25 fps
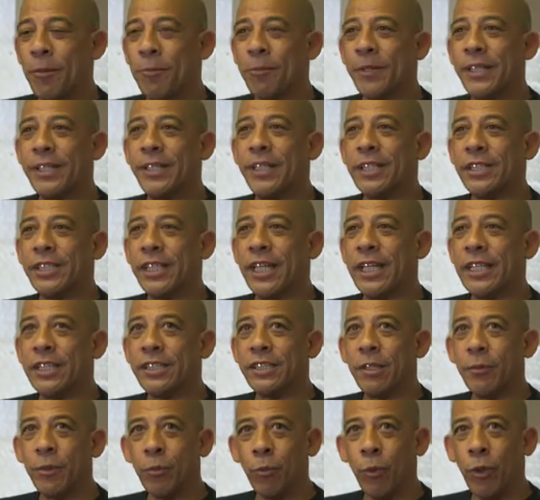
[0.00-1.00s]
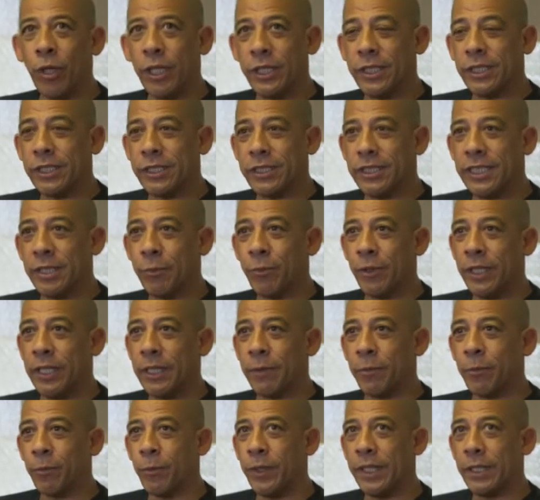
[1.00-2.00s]
being the change that we wanted to see. We're
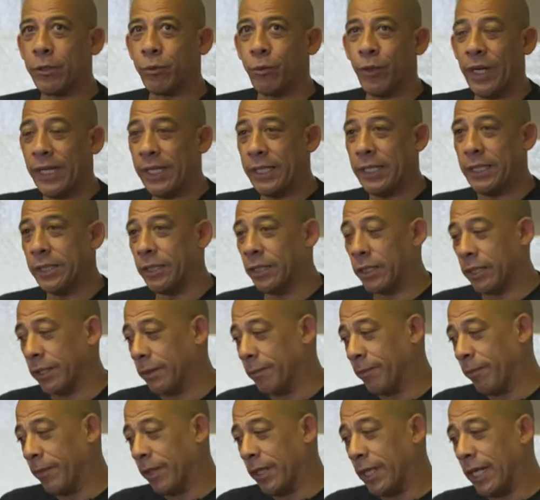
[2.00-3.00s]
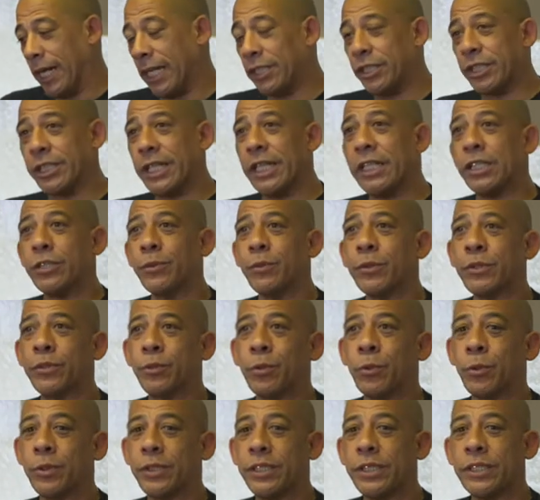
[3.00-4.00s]
creating the educational
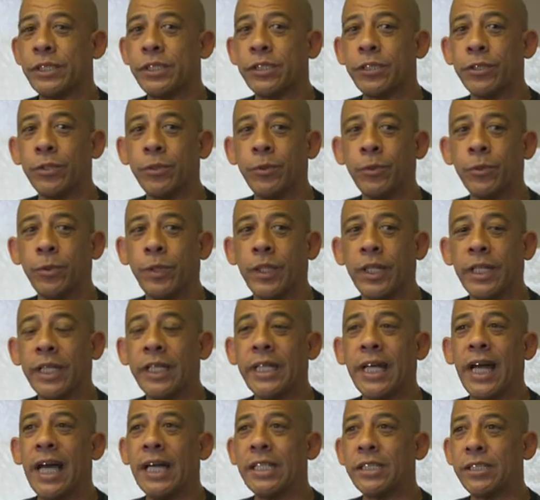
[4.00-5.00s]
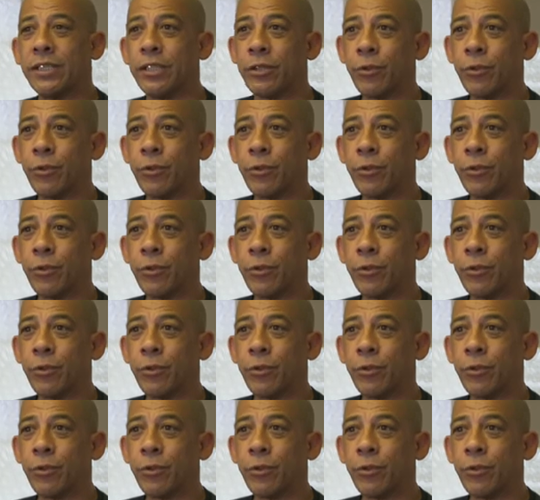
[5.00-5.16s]
resources to enhance the